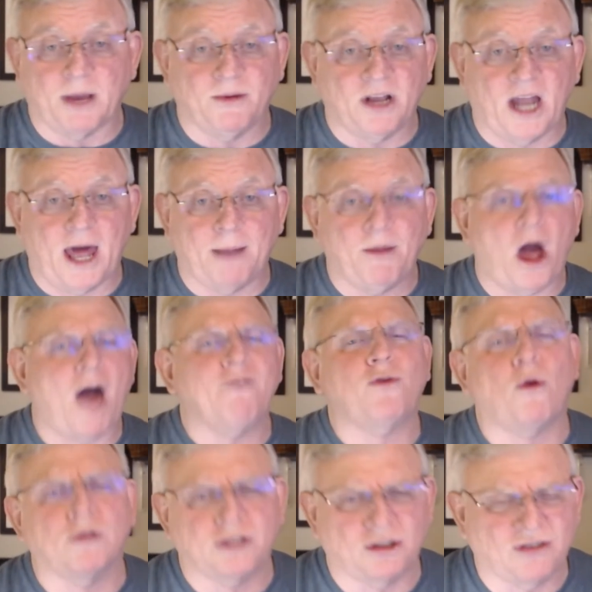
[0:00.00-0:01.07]
Can you let them? Of
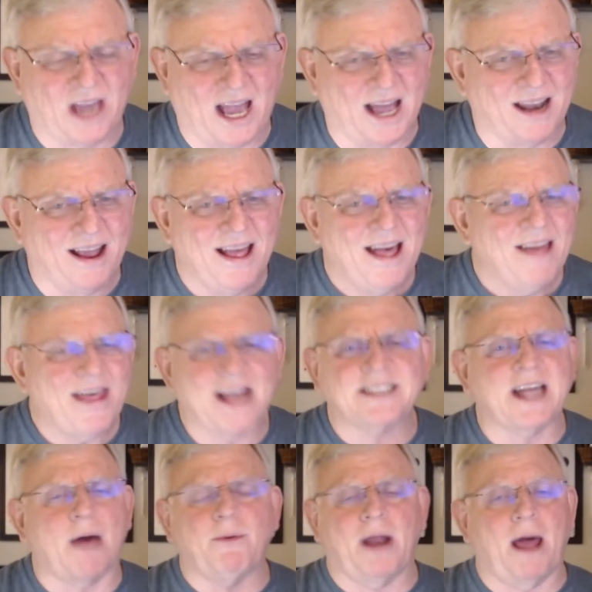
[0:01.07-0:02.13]
course you can. That's
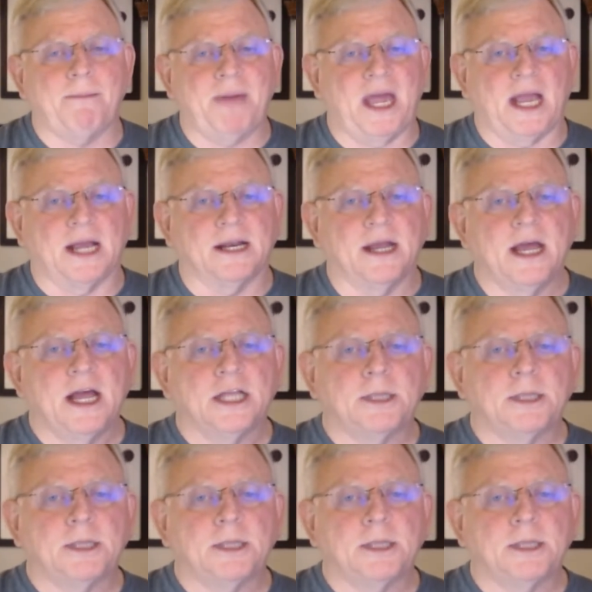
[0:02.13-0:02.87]
not what I mean.